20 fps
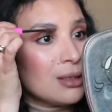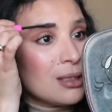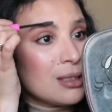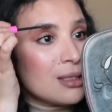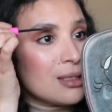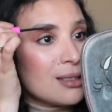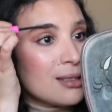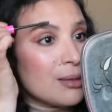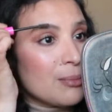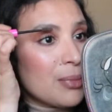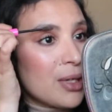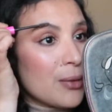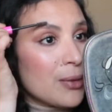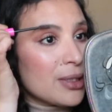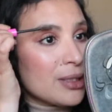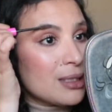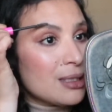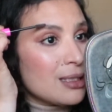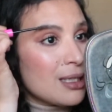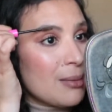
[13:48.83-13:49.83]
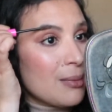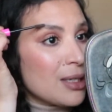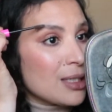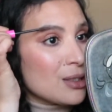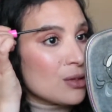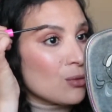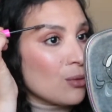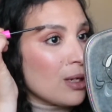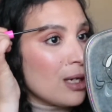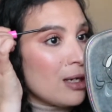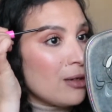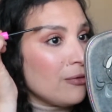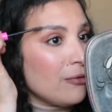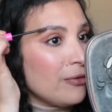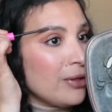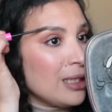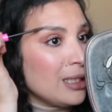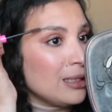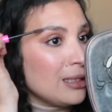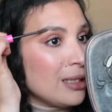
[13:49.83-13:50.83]
Separate them as well,
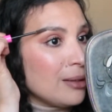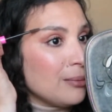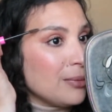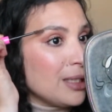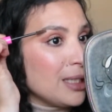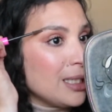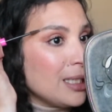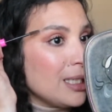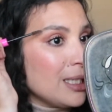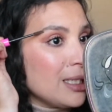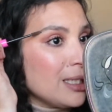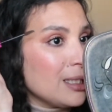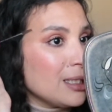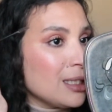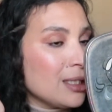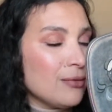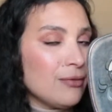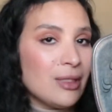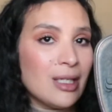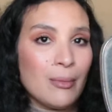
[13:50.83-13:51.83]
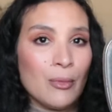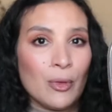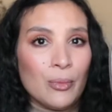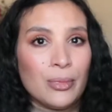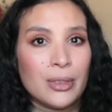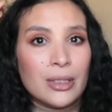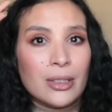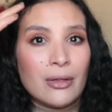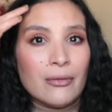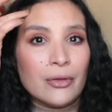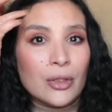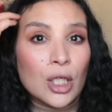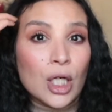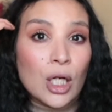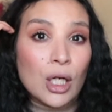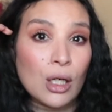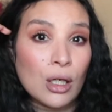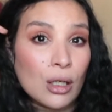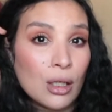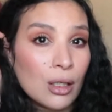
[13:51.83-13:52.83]
fill them in, give them a bit of a
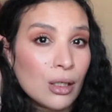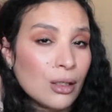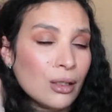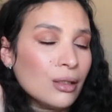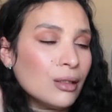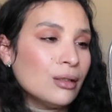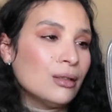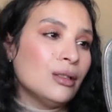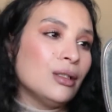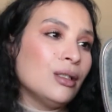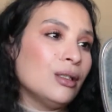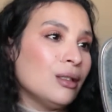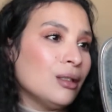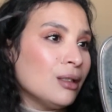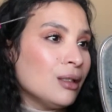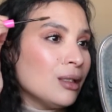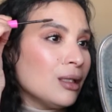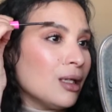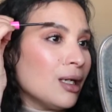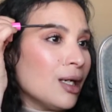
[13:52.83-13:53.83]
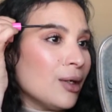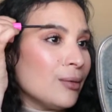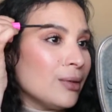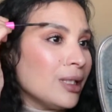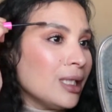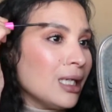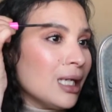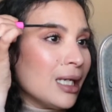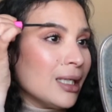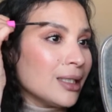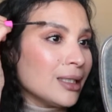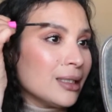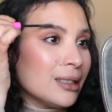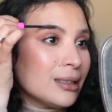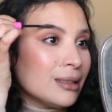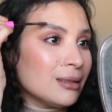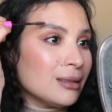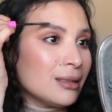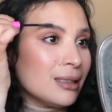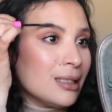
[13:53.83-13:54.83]
color. I really like
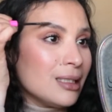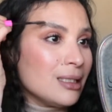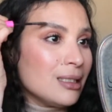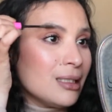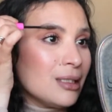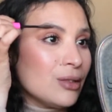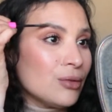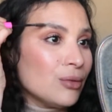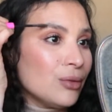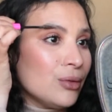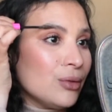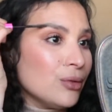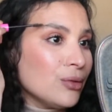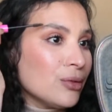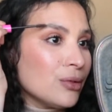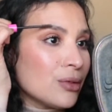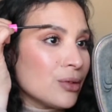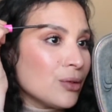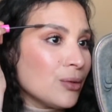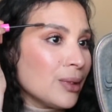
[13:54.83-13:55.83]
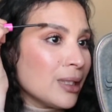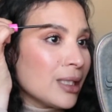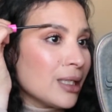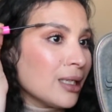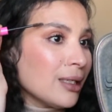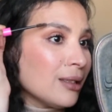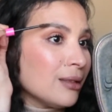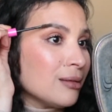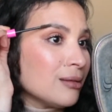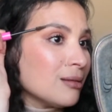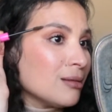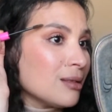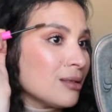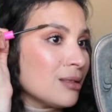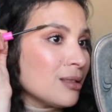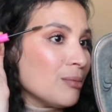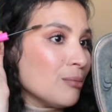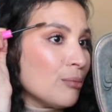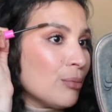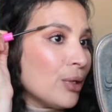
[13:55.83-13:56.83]
it. Easy to use, quick and
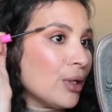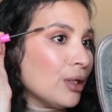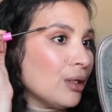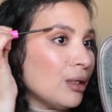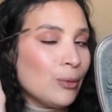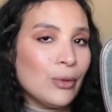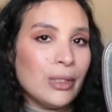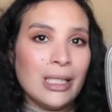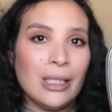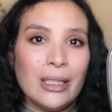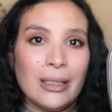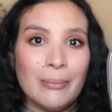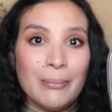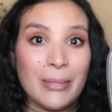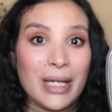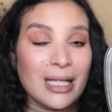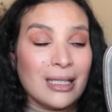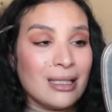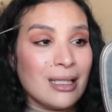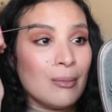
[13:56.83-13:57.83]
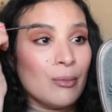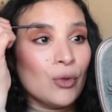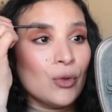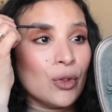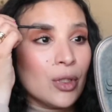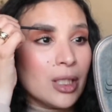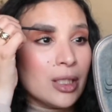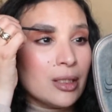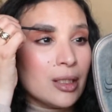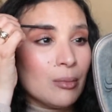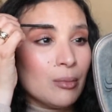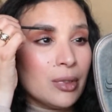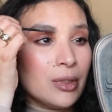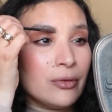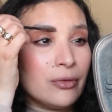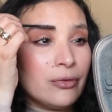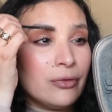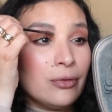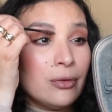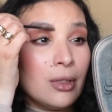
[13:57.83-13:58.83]
simple. It really make them look a little bit
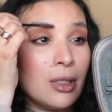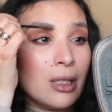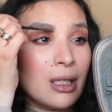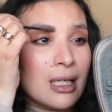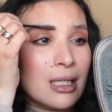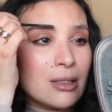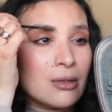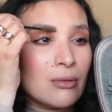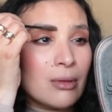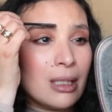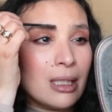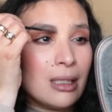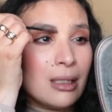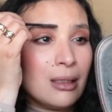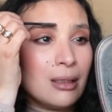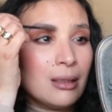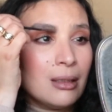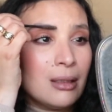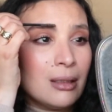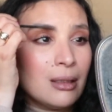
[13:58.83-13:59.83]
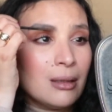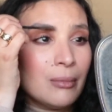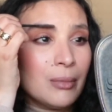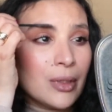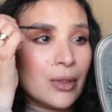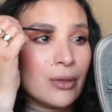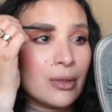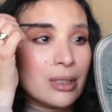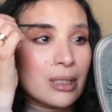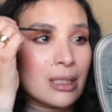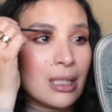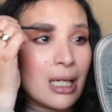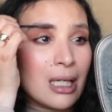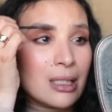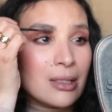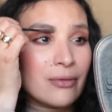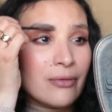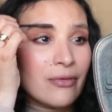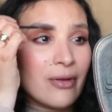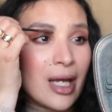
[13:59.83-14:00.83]
fuller as well because it
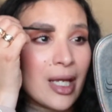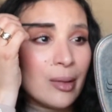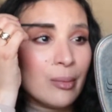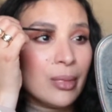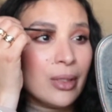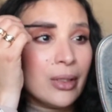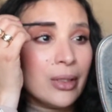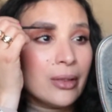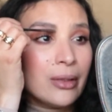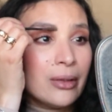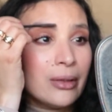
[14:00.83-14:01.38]
has fiber.